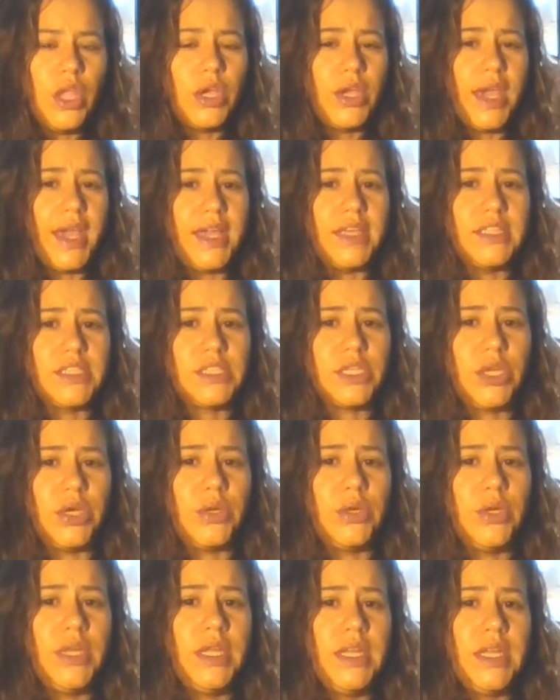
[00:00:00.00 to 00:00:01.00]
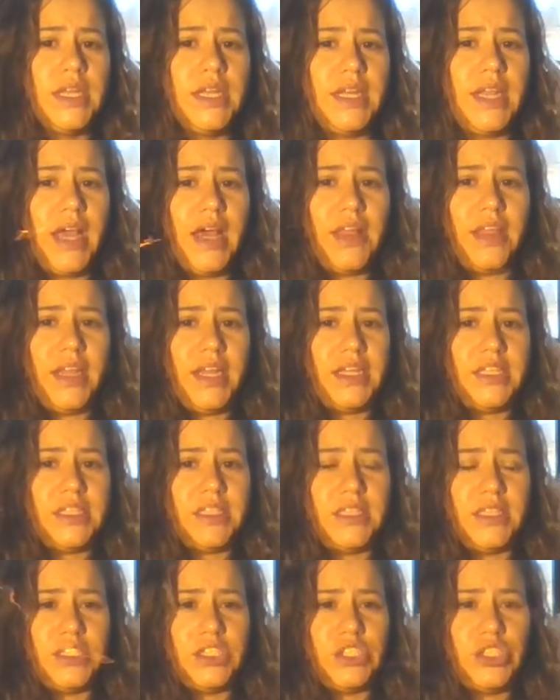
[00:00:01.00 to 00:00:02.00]
Okay, so now
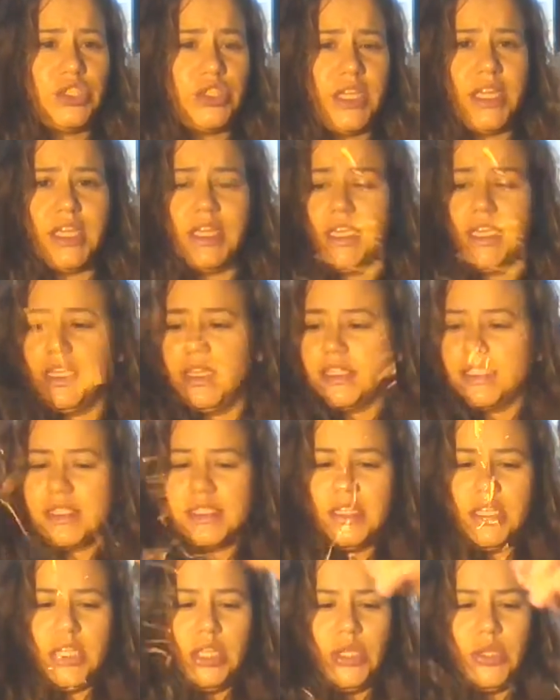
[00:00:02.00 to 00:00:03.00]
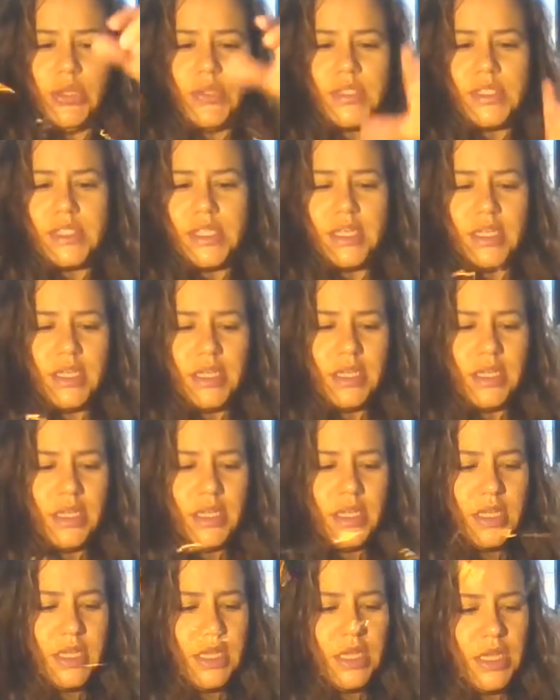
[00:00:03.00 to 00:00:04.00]
that the string is loose,
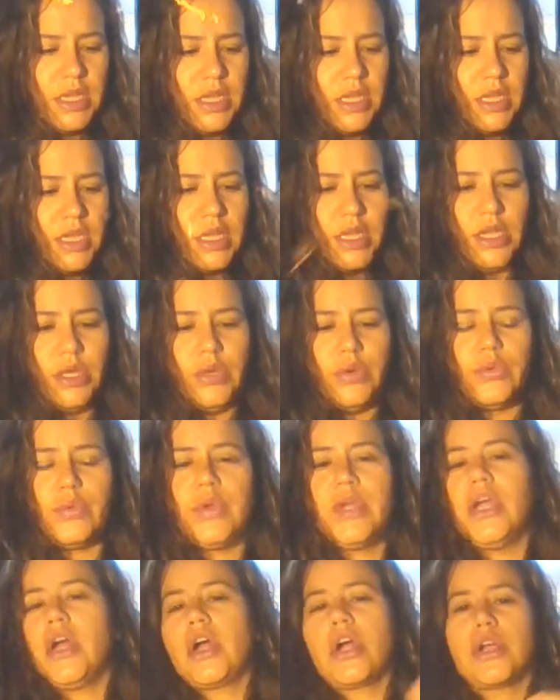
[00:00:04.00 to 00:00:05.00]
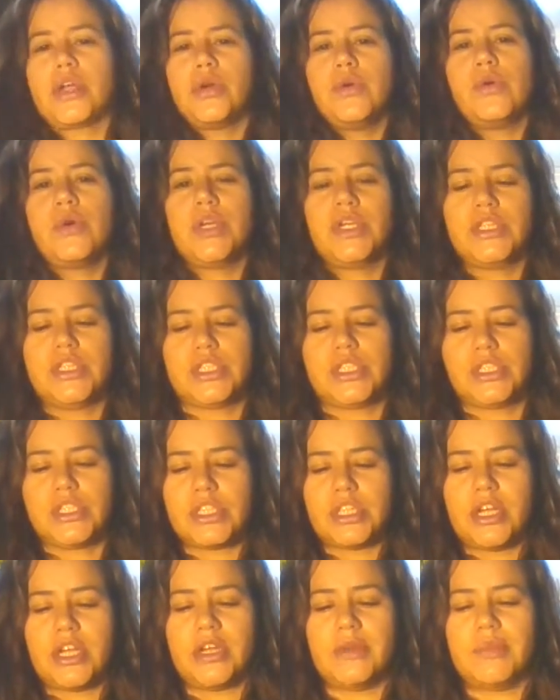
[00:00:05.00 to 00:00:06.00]
we are going to
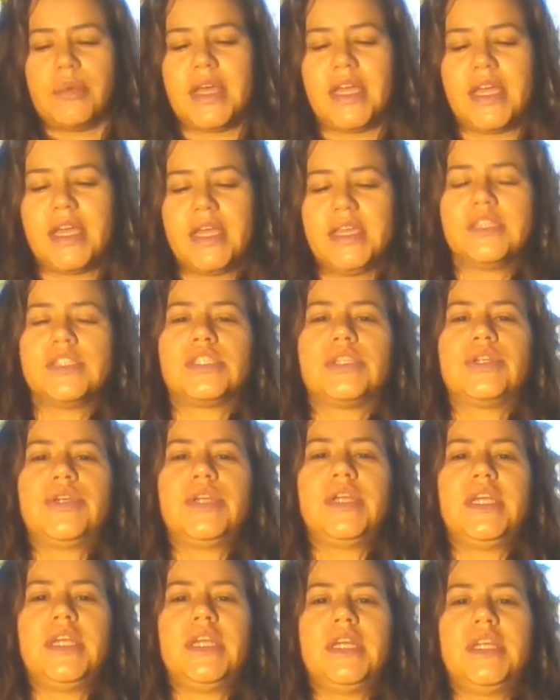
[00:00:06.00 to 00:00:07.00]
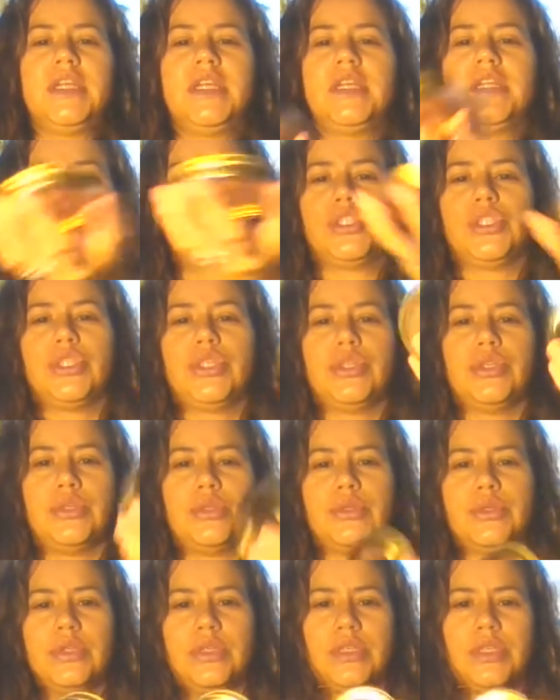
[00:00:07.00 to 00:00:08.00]
start by entering it
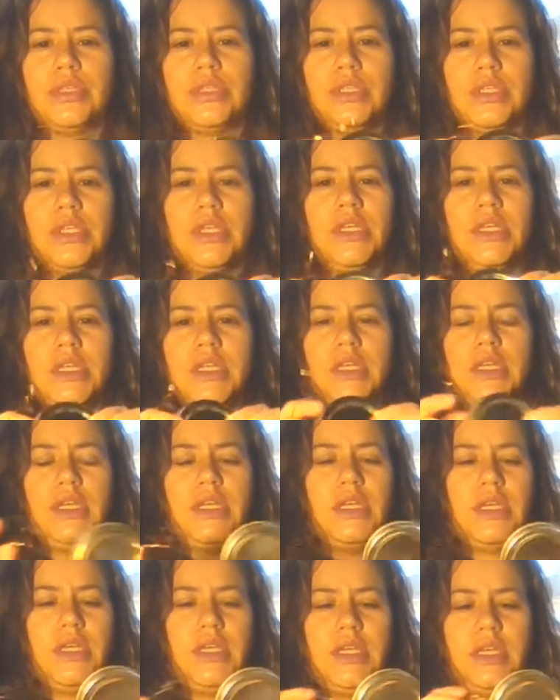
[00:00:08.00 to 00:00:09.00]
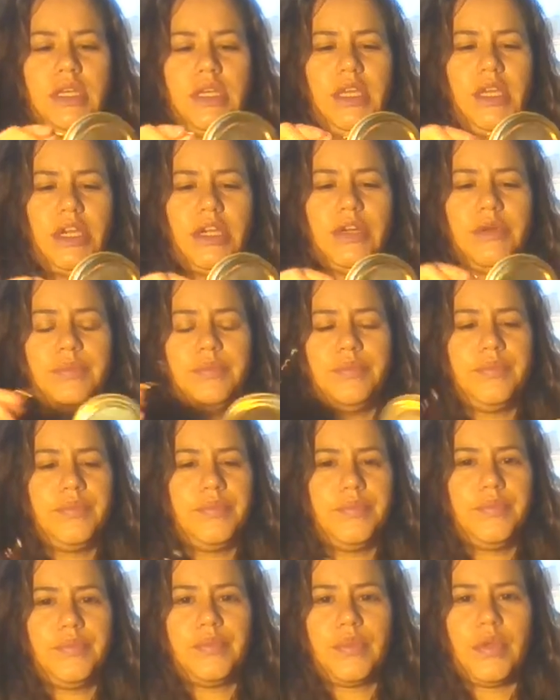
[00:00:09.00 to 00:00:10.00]
into here,
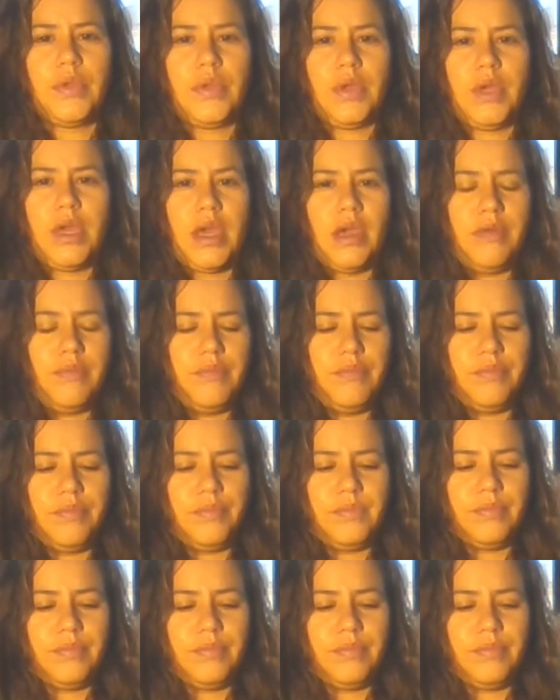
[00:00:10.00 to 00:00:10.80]
okay,